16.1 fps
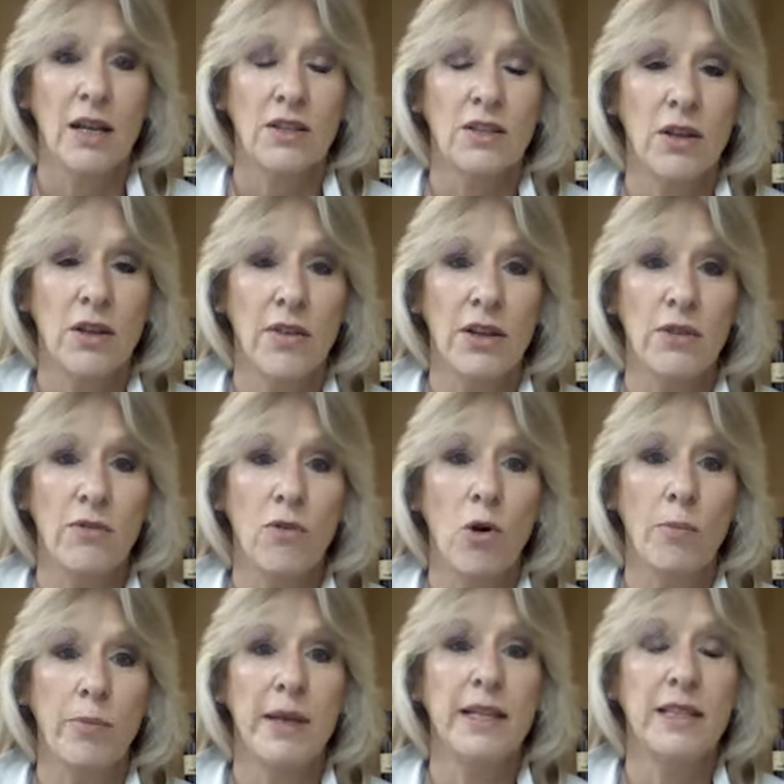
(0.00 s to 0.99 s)
So then you've
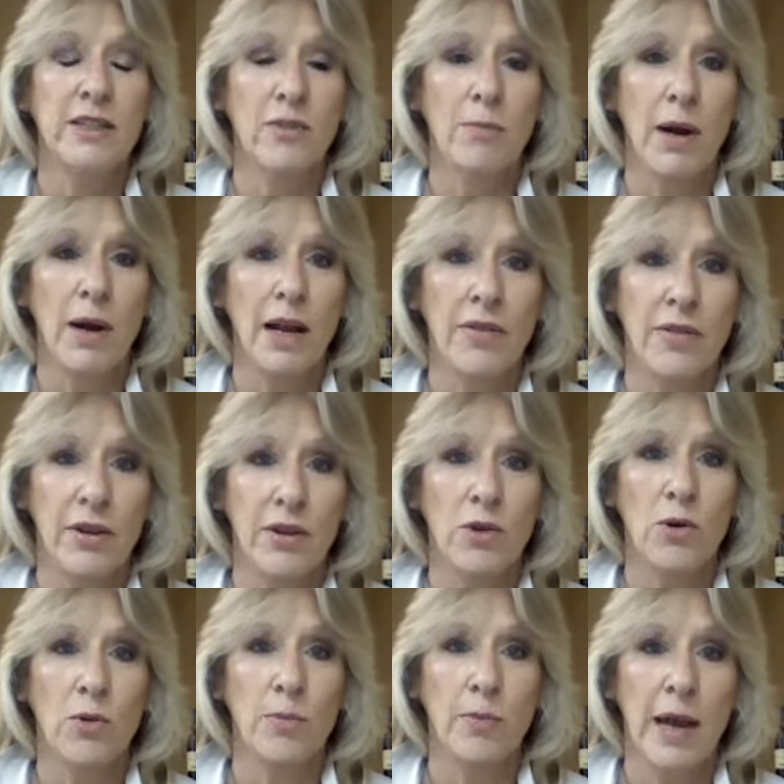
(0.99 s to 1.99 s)
got peace of mind that
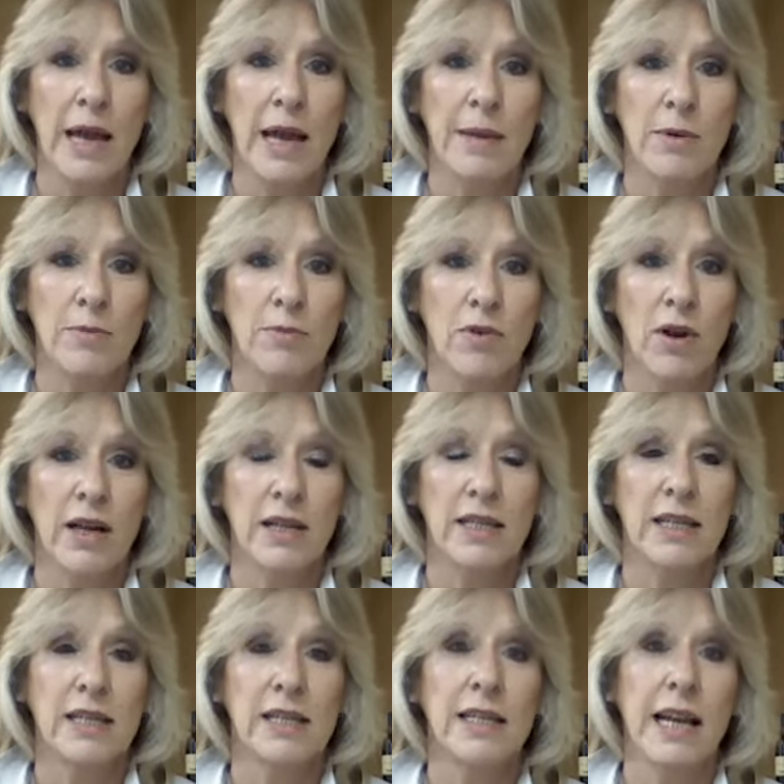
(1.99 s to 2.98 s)
your payment price
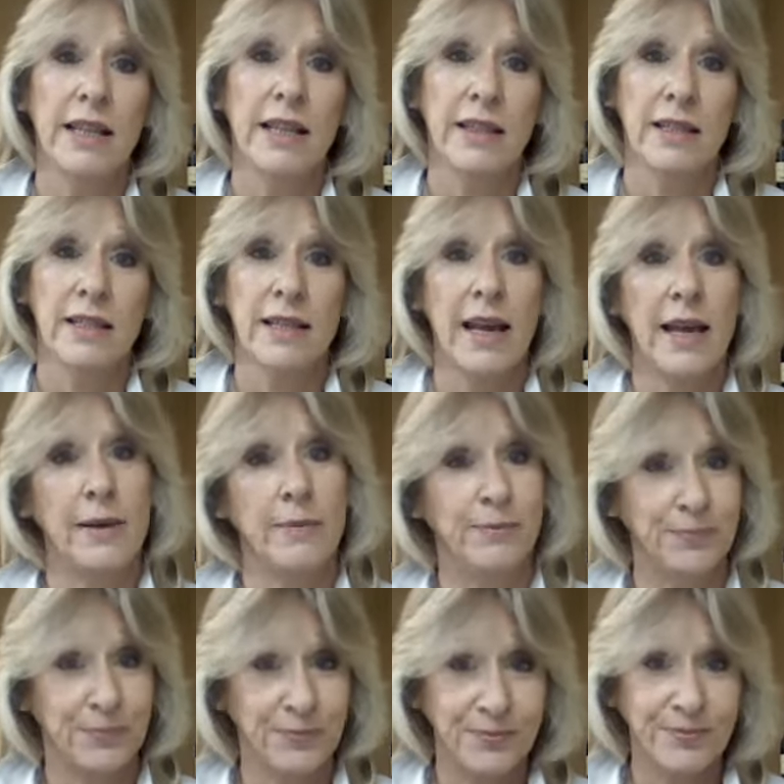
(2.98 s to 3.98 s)
has stayed the same.